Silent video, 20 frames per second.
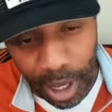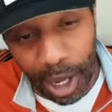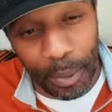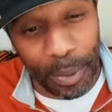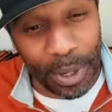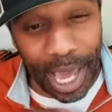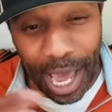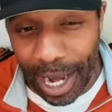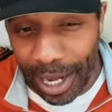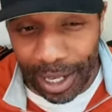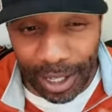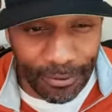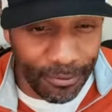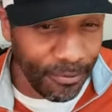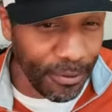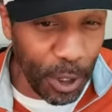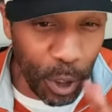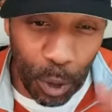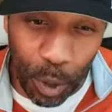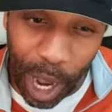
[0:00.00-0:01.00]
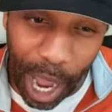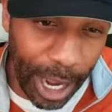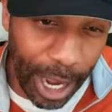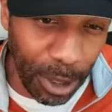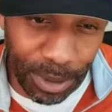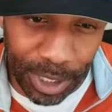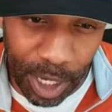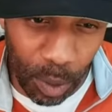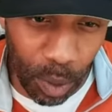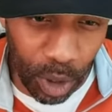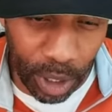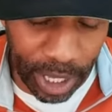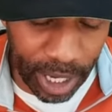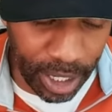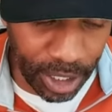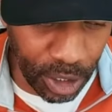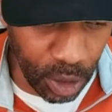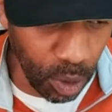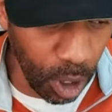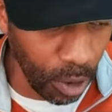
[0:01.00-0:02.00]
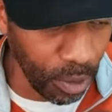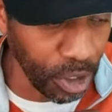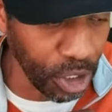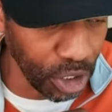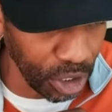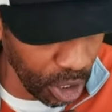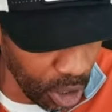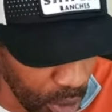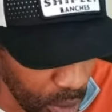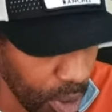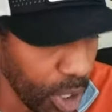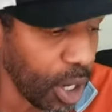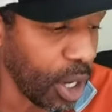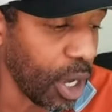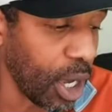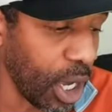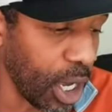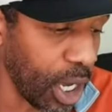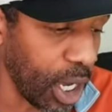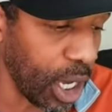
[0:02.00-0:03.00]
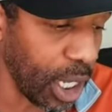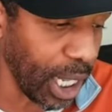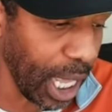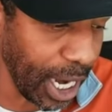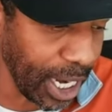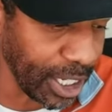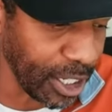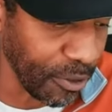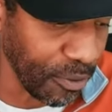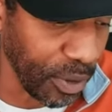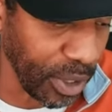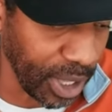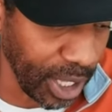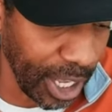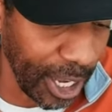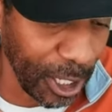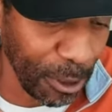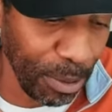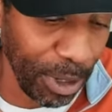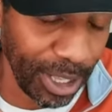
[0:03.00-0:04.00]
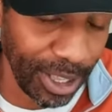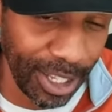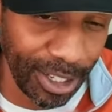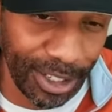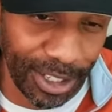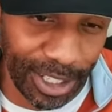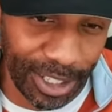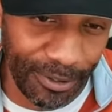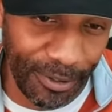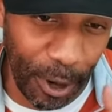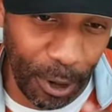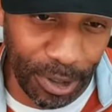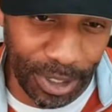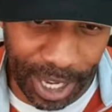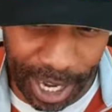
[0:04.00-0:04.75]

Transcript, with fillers: uh, we got a few items that we'll get into on the show uh, a lot of different things. But this is the first